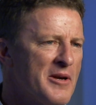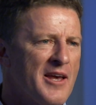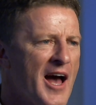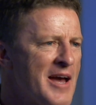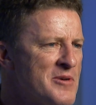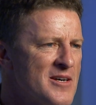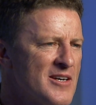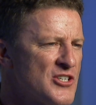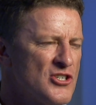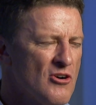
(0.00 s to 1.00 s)
became
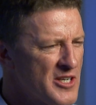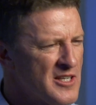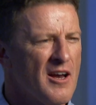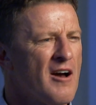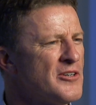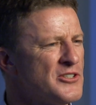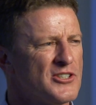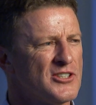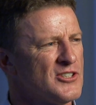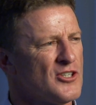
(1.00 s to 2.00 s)
a shocking
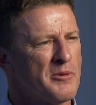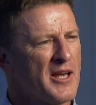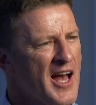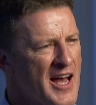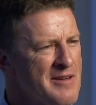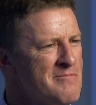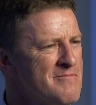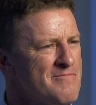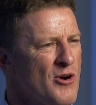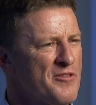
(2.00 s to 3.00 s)
coach. I
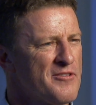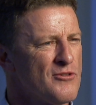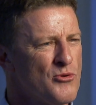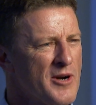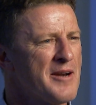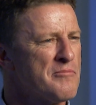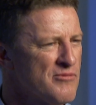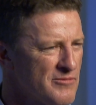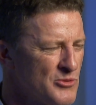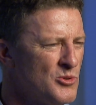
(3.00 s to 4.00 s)
became
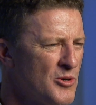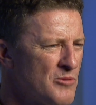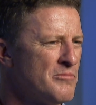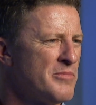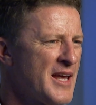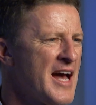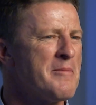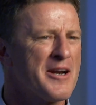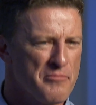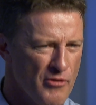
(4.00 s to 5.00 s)

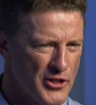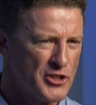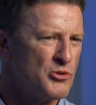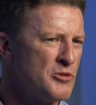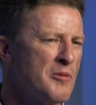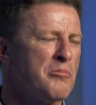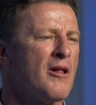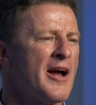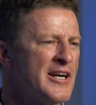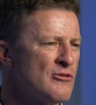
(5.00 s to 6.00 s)
unapproachable to my
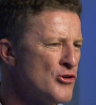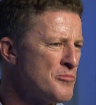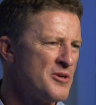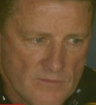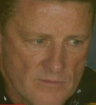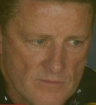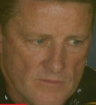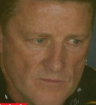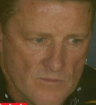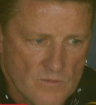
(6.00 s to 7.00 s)
playing group.
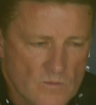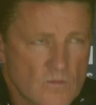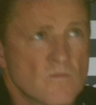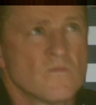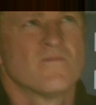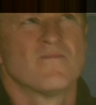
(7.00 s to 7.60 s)
A WA